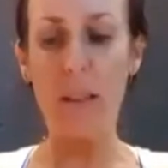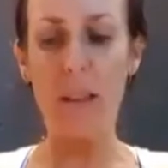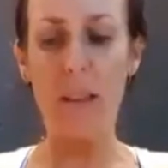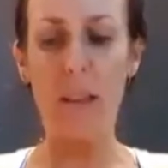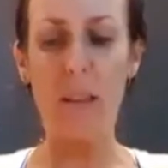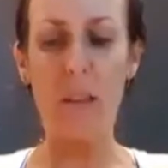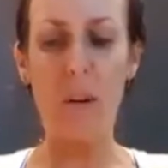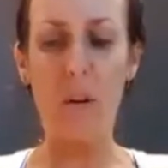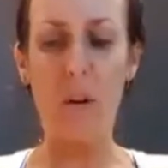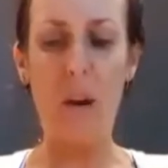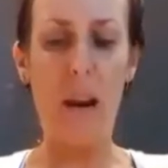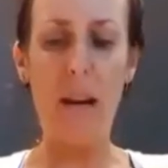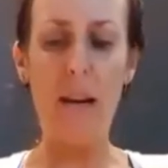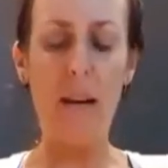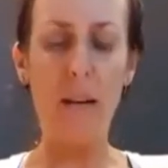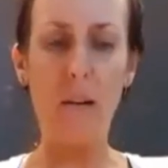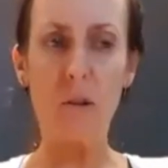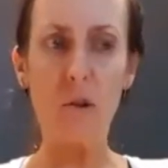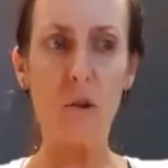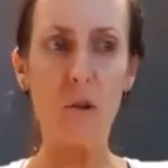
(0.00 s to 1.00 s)
I think they're
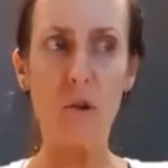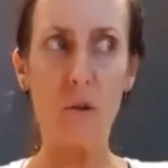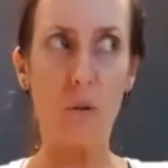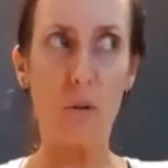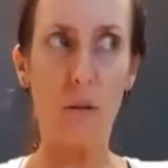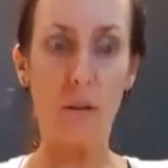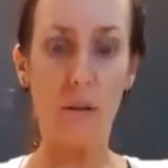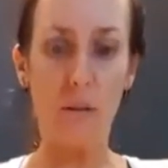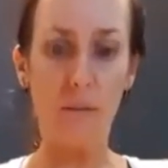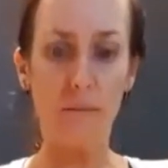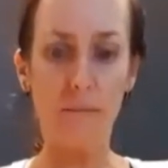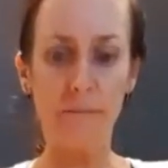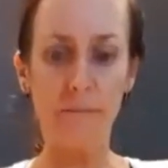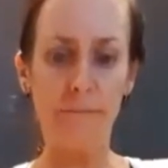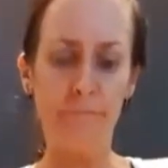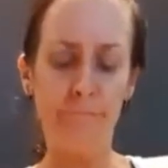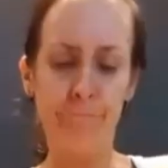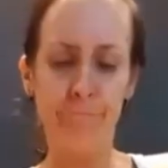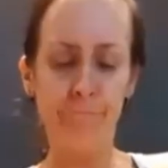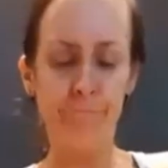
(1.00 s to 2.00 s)
8-inch or
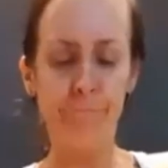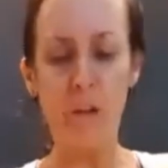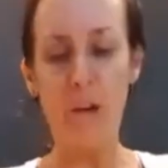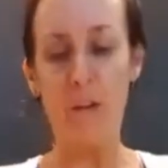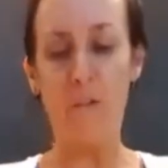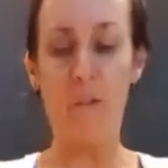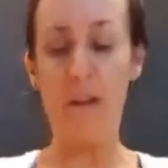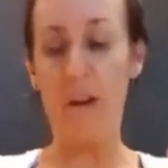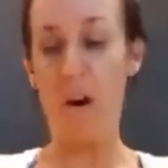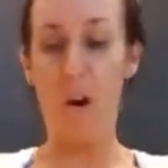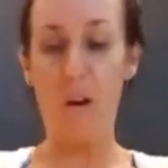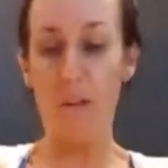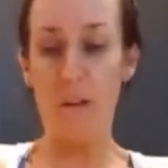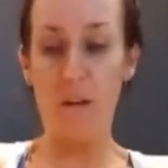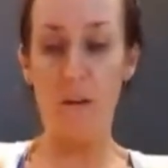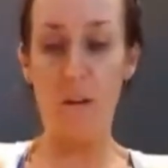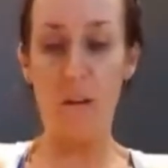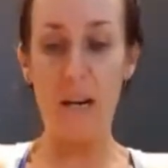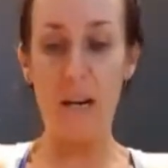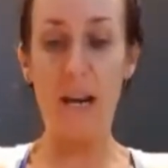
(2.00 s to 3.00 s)
whatever they are,
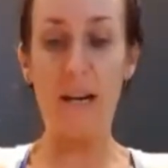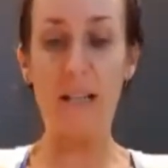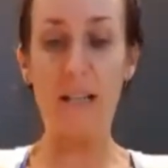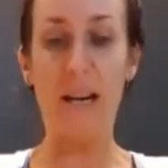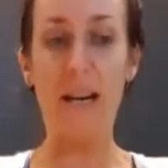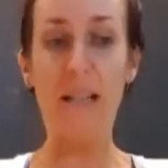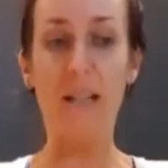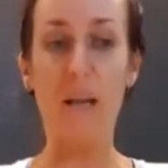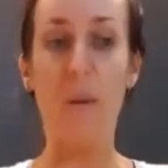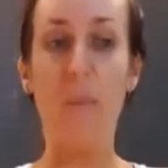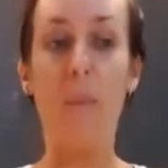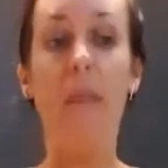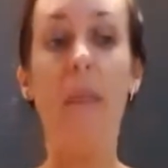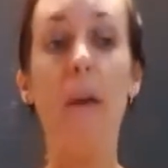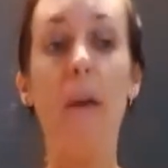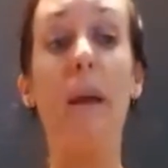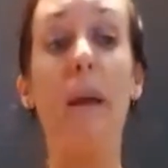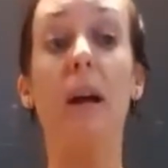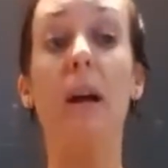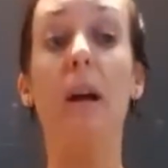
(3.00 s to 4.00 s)
the next size up, and they
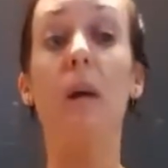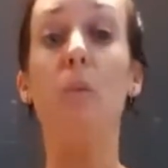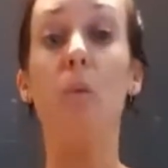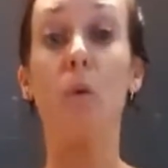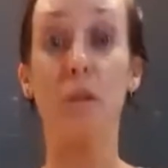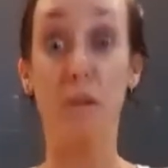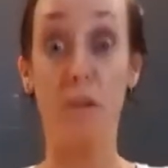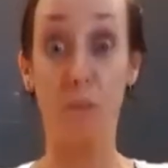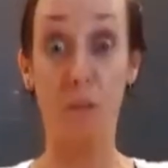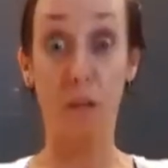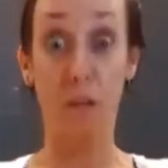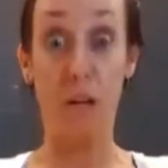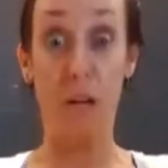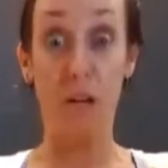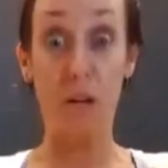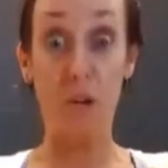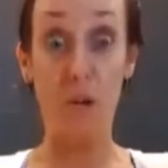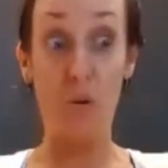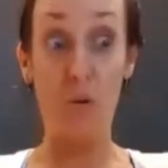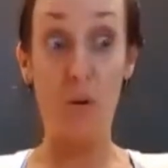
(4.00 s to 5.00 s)
make a more
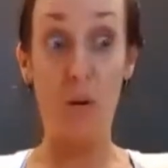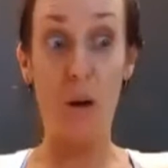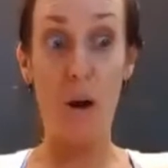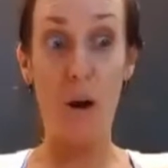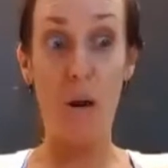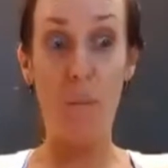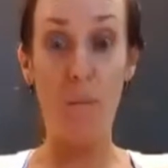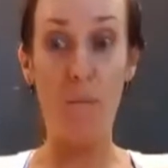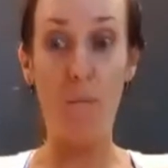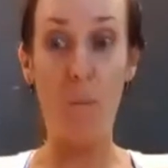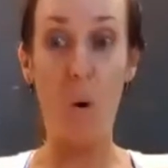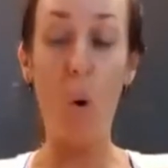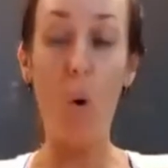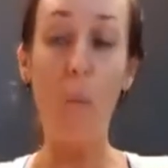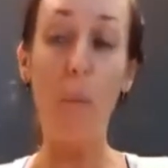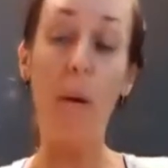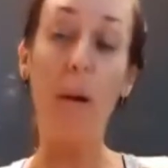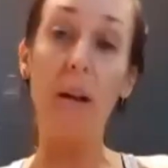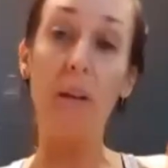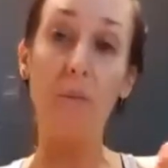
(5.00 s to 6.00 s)
substantial bowl.
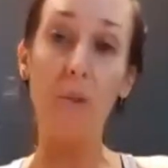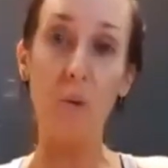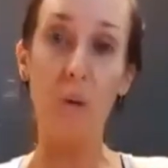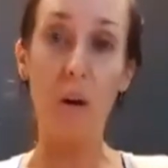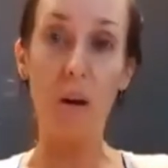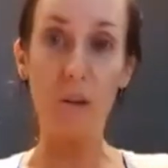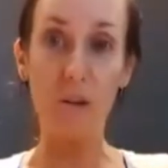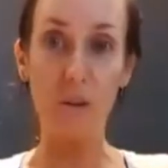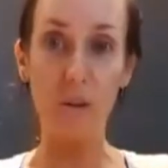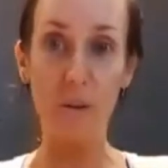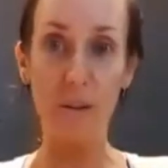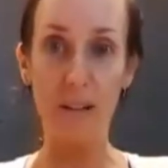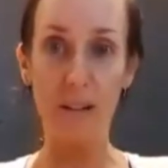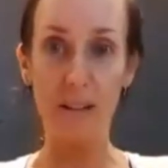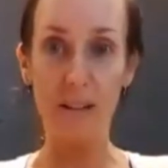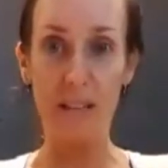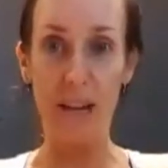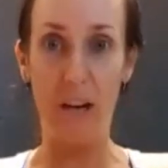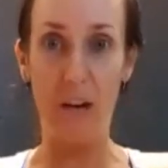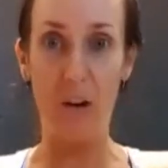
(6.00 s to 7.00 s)
But if you are doing the
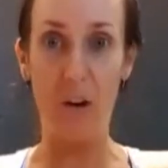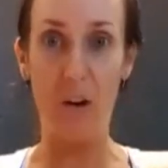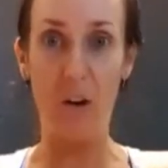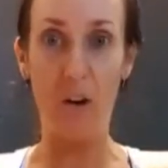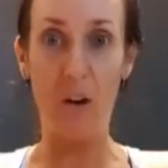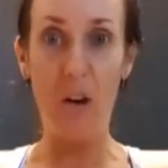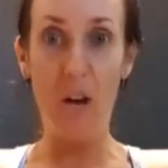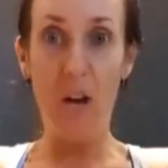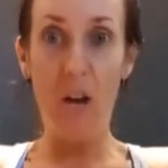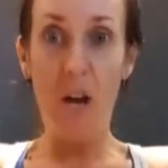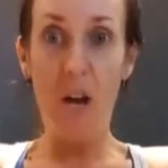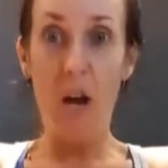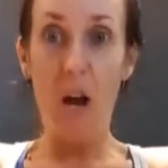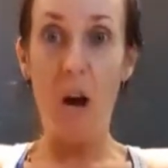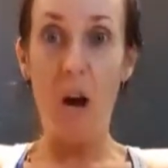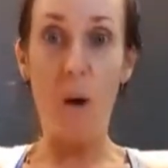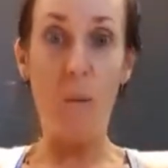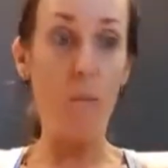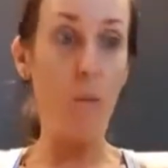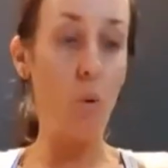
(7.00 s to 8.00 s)
container
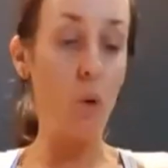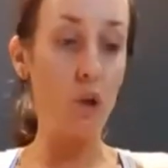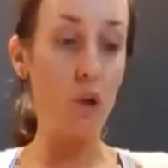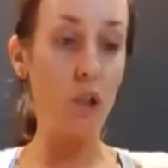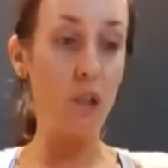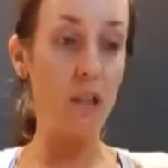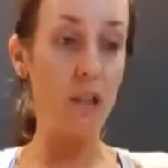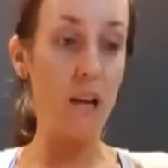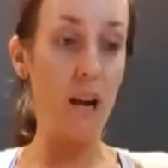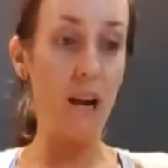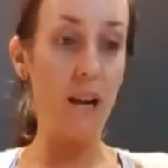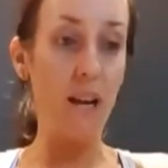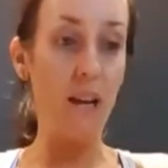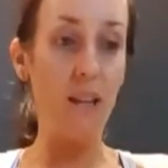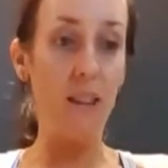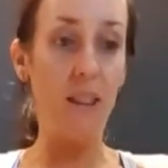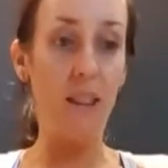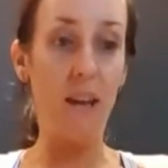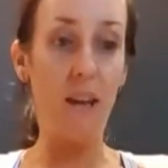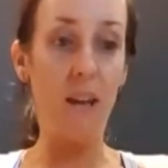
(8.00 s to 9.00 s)
portion
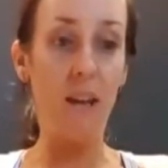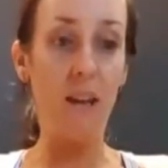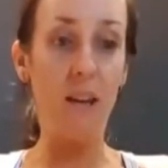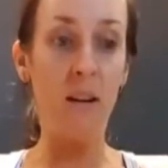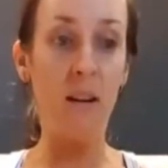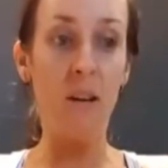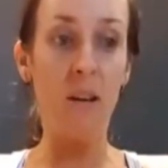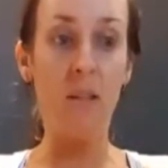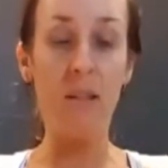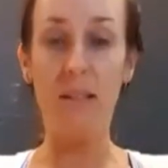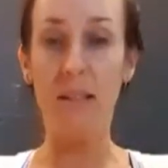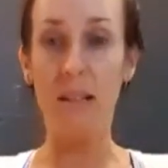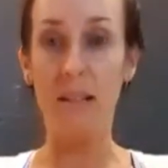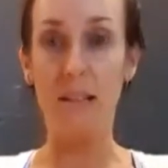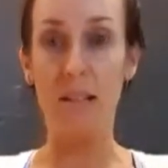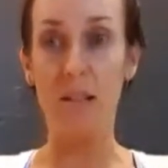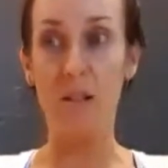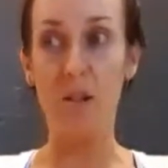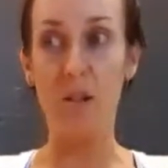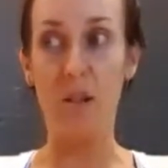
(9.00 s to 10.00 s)
diet, then the
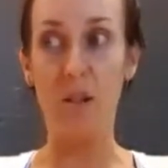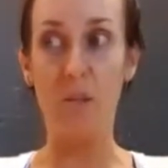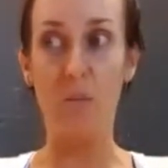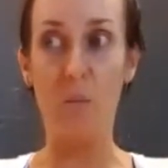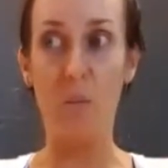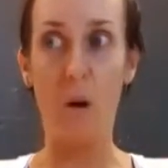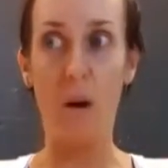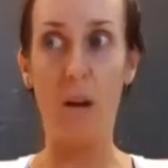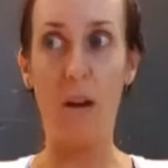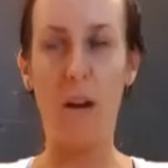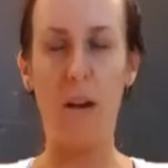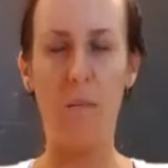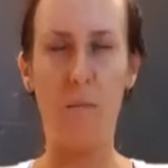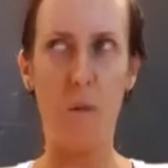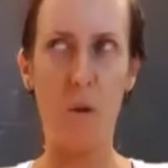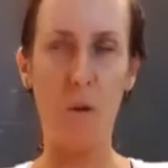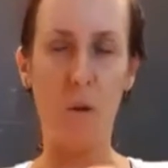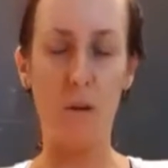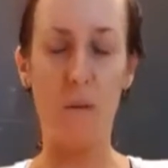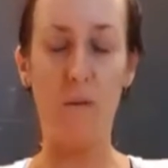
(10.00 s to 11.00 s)
6-inch is what in
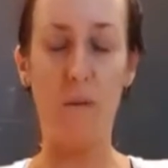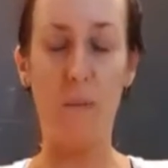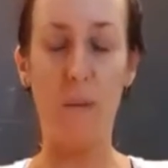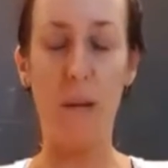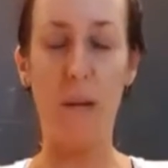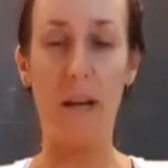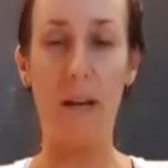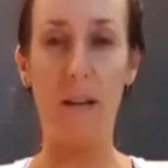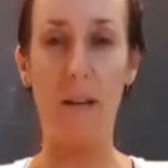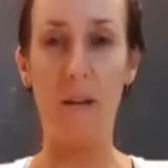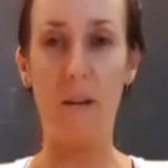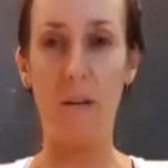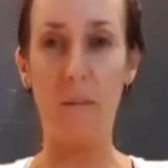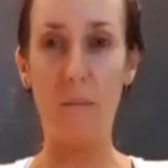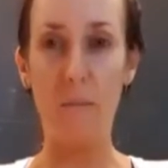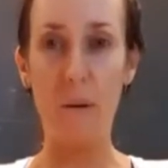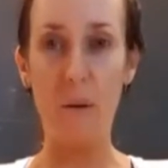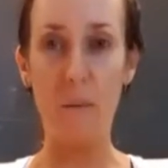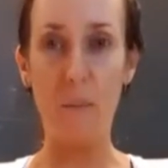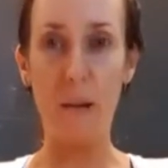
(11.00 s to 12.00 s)
most of the
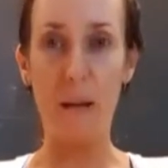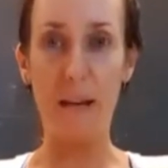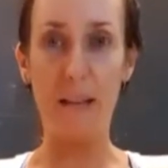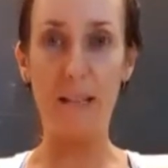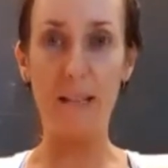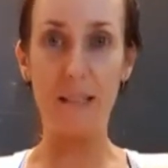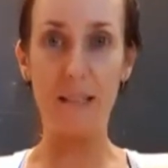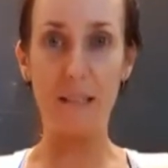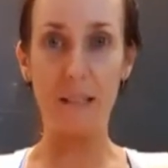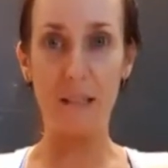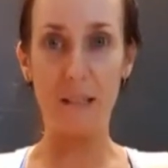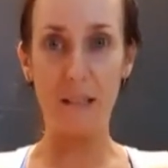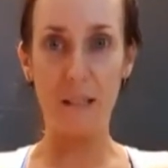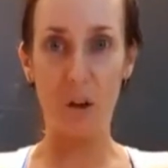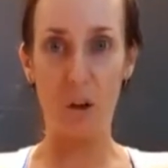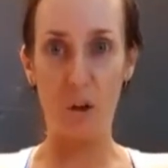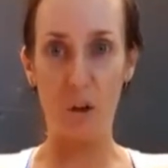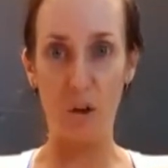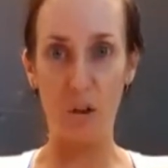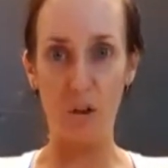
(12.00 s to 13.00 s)
meal plans is
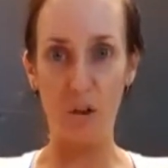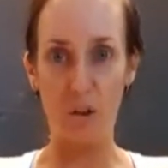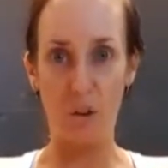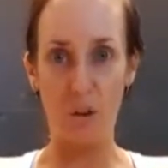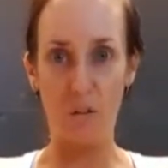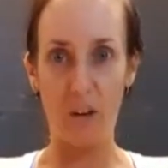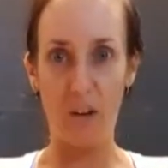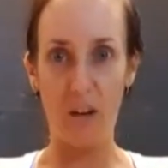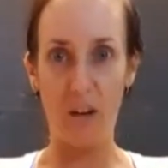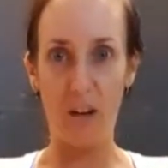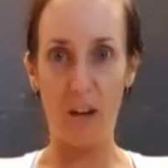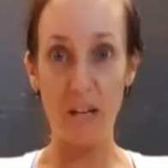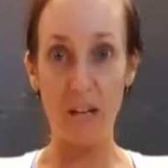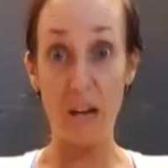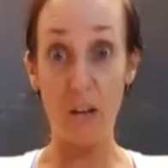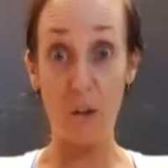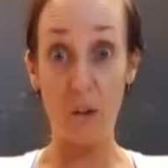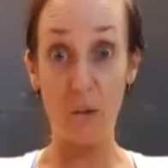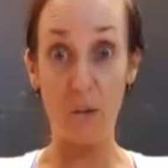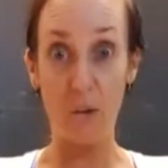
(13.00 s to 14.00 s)
considered a serving, a
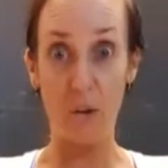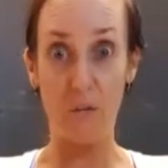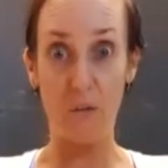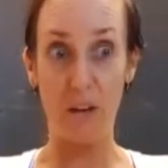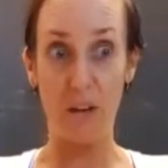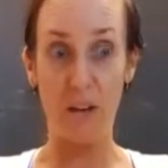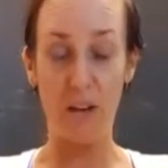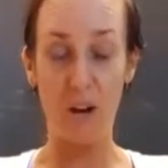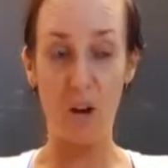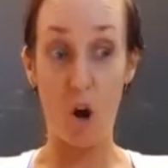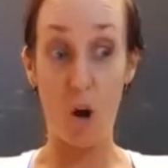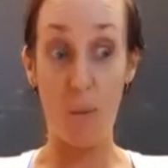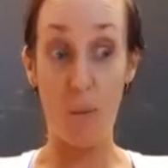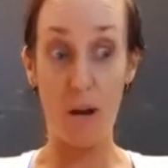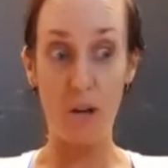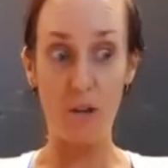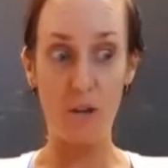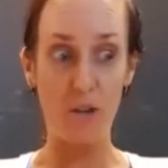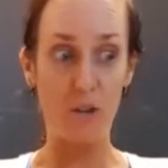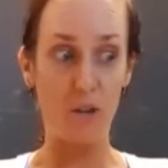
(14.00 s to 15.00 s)
yellow serving, a
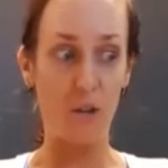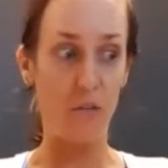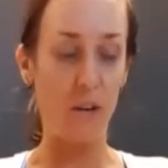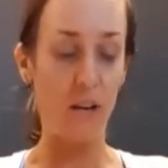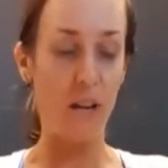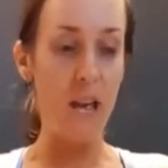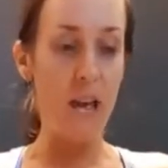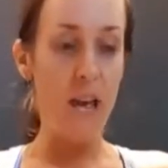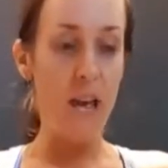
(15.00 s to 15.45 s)
carbohydrate serving.